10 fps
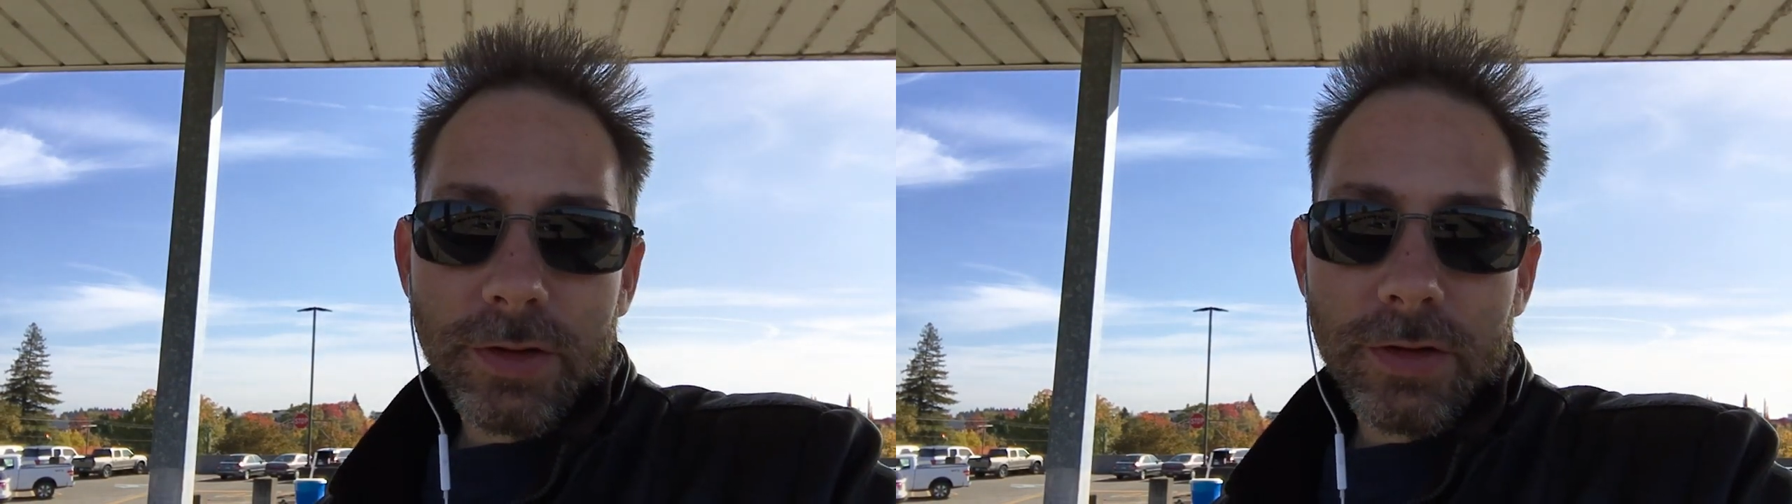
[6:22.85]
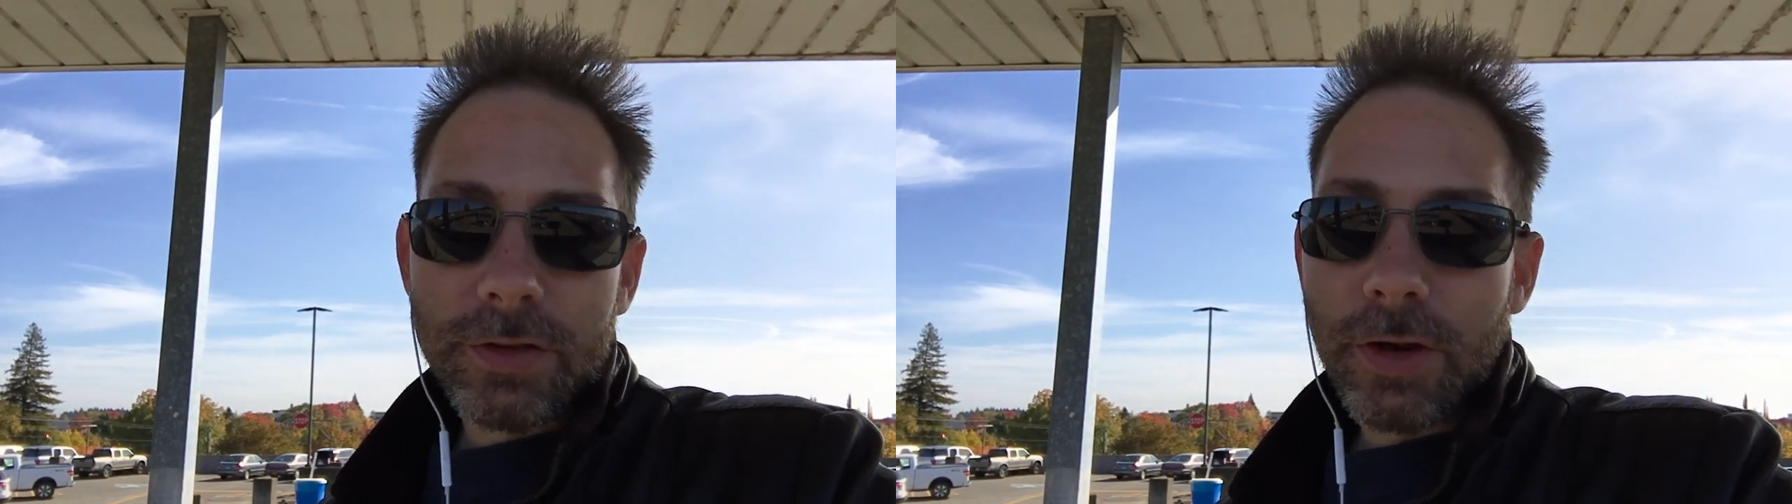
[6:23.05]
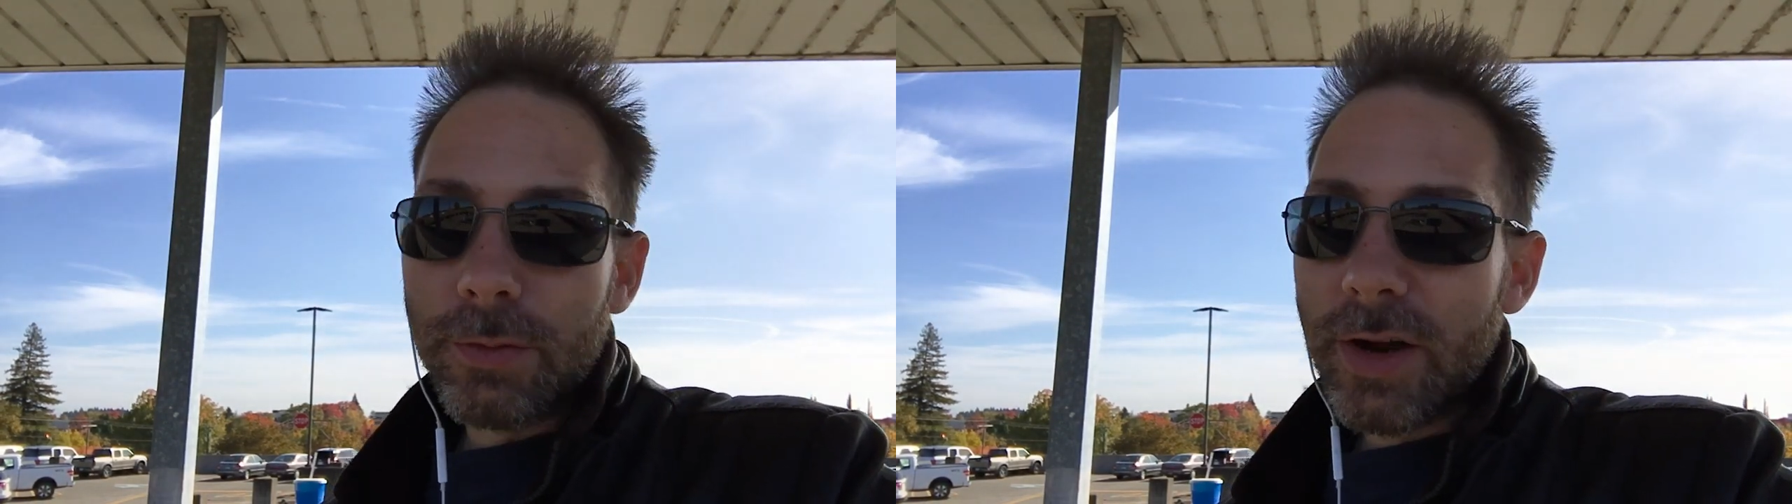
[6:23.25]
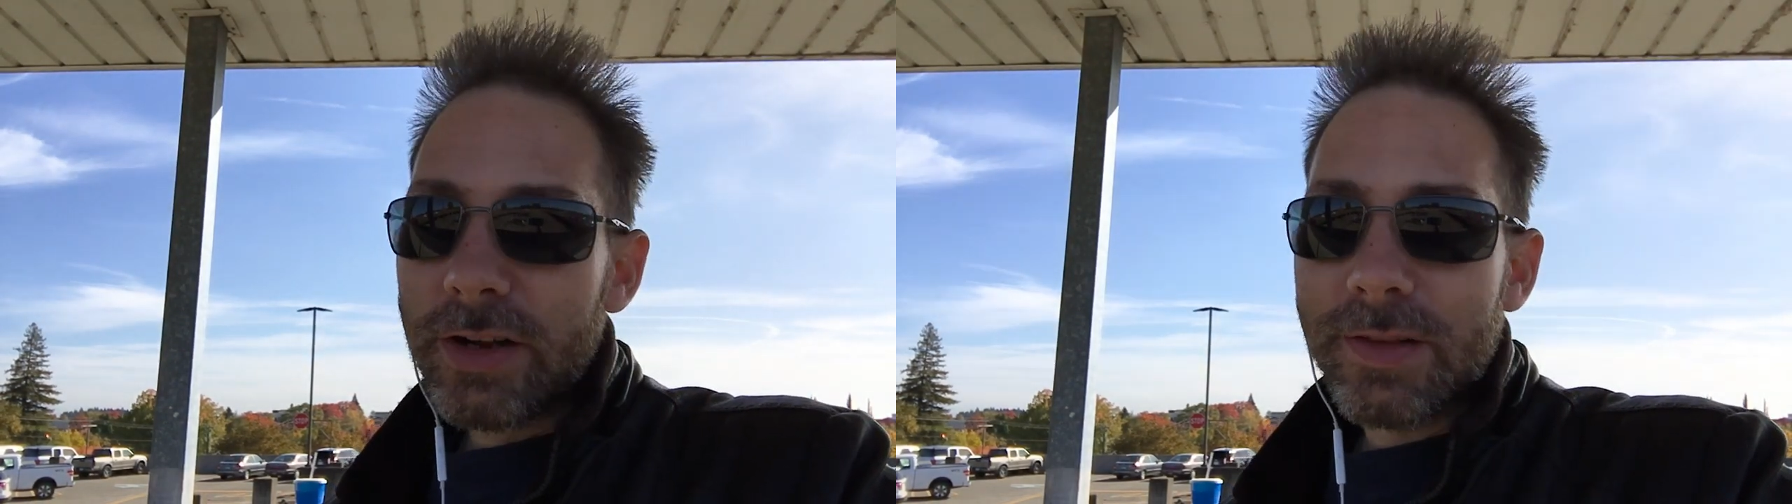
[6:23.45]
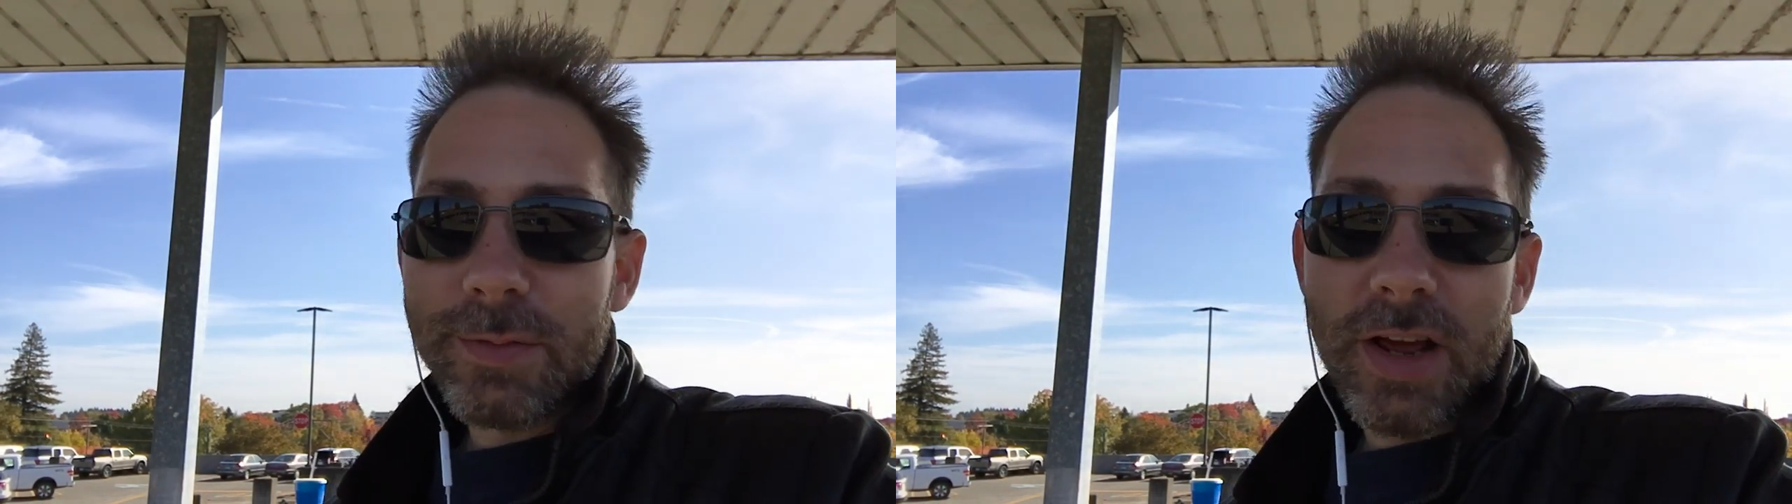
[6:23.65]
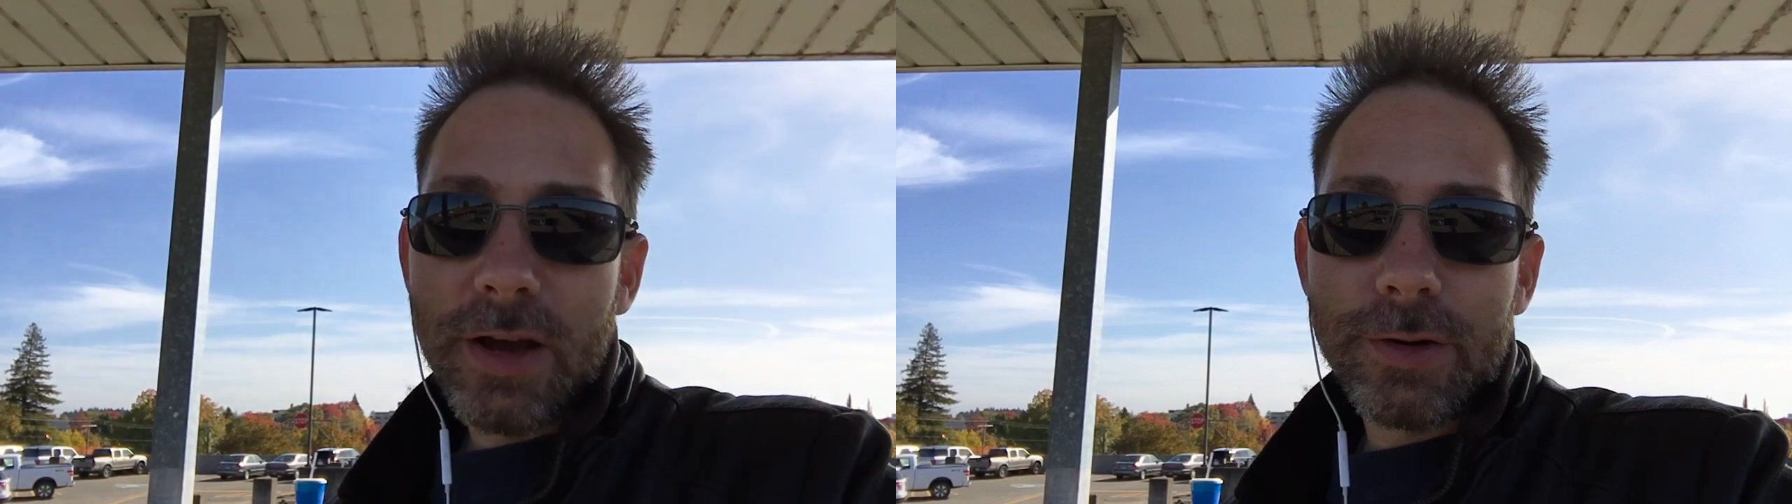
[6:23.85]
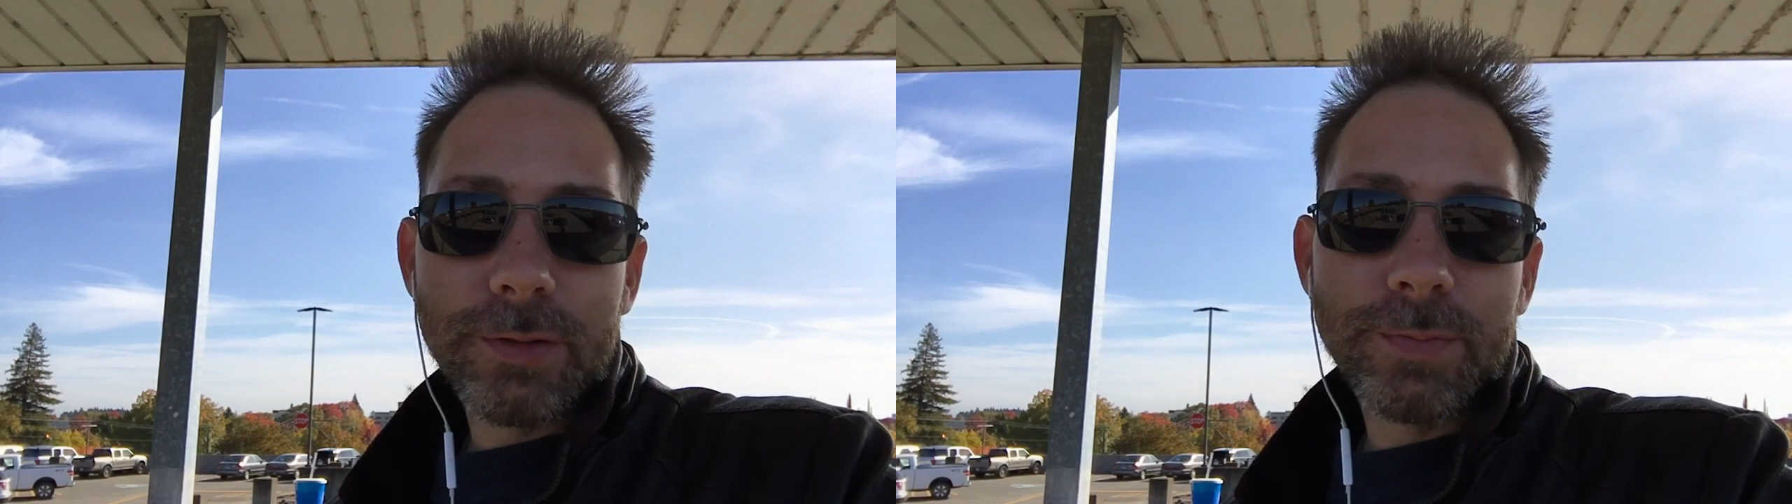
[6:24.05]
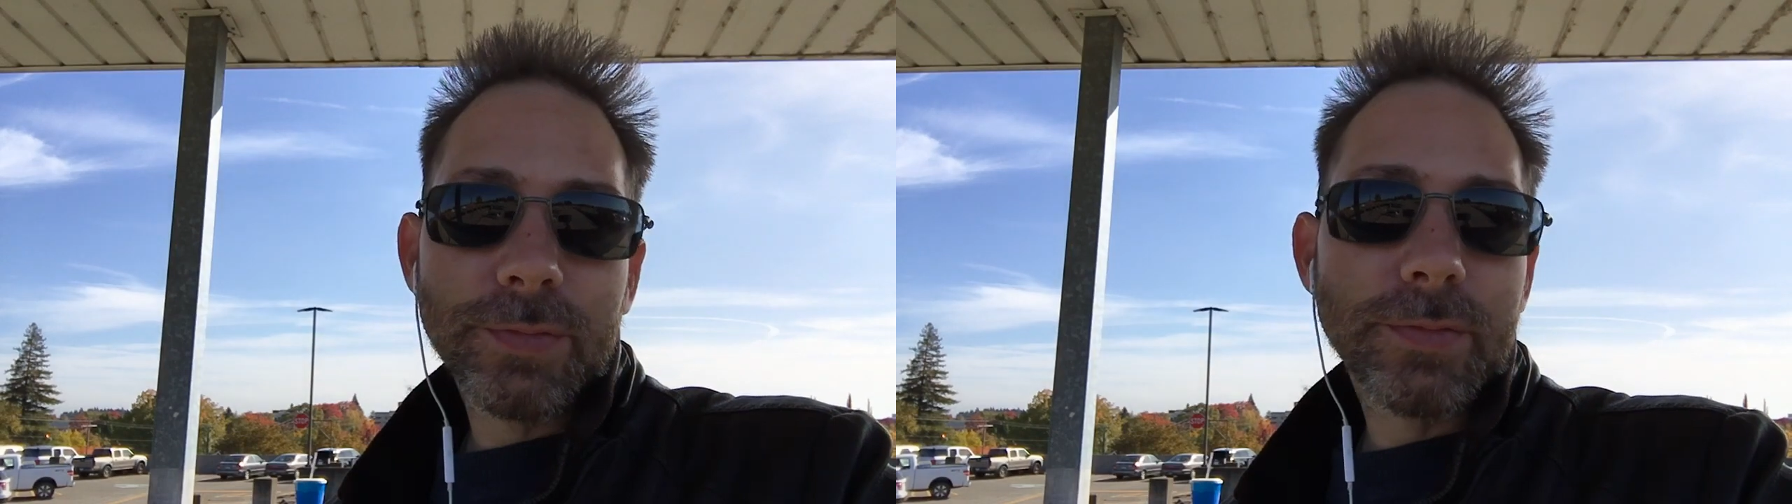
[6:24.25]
Start writing them down.